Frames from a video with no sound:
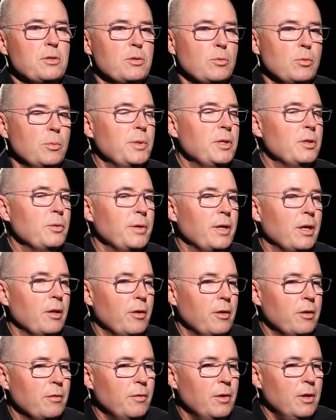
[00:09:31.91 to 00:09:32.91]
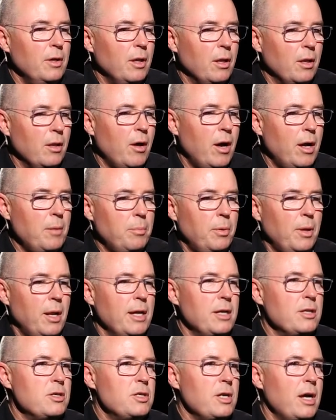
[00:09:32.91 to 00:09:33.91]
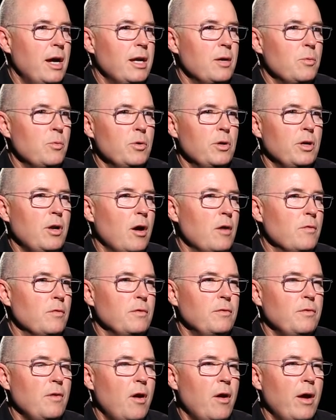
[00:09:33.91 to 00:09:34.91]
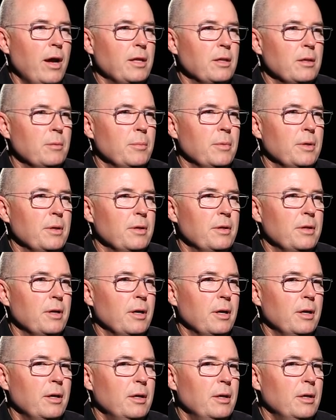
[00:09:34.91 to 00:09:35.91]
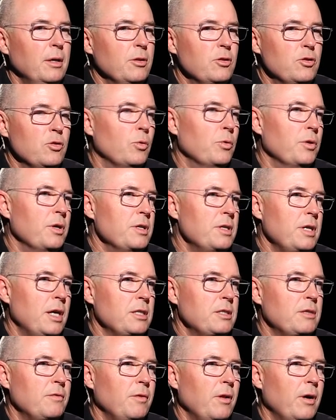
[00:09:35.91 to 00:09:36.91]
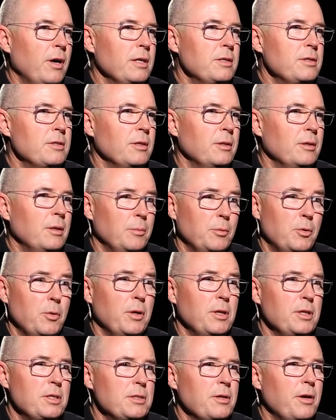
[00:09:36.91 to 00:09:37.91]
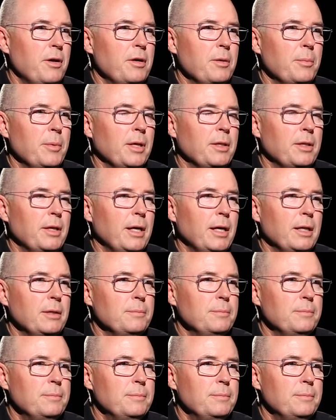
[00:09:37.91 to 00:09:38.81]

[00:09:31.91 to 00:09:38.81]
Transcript: So we'll be doing a lot of light plane charter work over flying them and dawn and dusk flights. So I'm quite excited about that.